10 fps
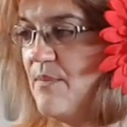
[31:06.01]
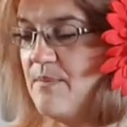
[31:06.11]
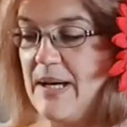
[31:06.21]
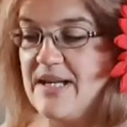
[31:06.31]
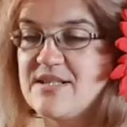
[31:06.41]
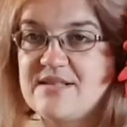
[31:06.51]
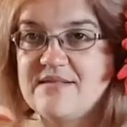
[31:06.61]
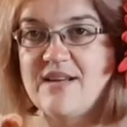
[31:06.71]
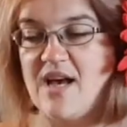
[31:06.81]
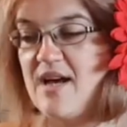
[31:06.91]
but
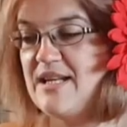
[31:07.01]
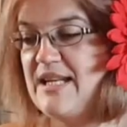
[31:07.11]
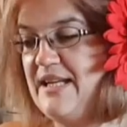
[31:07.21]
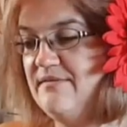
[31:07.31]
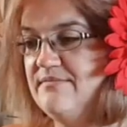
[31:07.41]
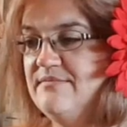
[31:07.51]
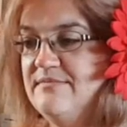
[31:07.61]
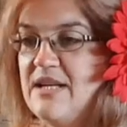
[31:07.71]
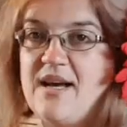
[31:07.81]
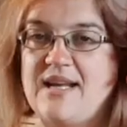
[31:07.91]
hardly
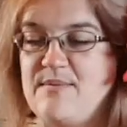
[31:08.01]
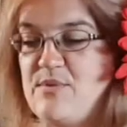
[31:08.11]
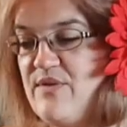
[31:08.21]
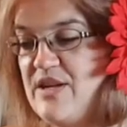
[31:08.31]
moving